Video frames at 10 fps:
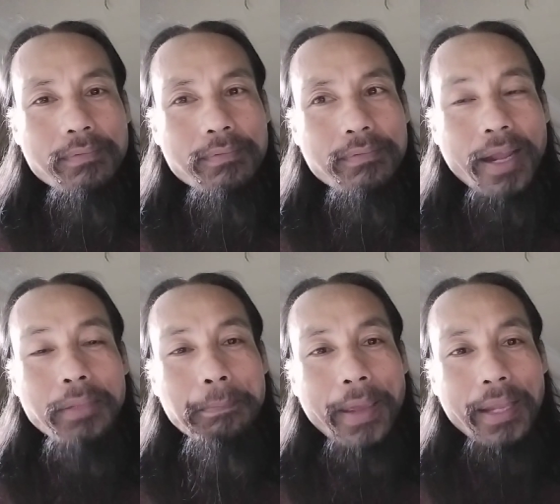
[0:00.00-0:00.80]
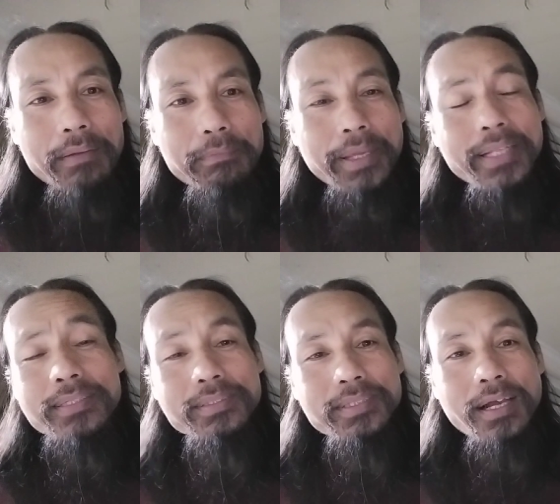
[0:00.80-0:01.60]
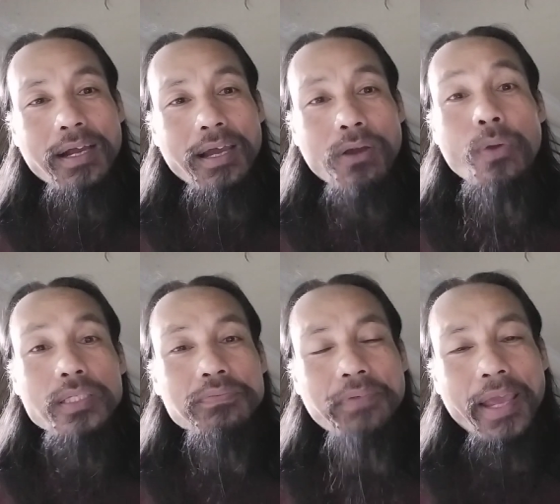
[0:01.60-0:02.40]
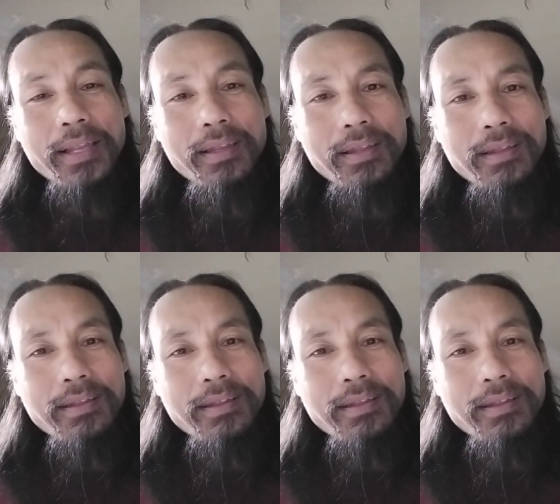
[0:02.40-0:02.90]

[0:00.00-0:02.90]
red pen, means I always fail.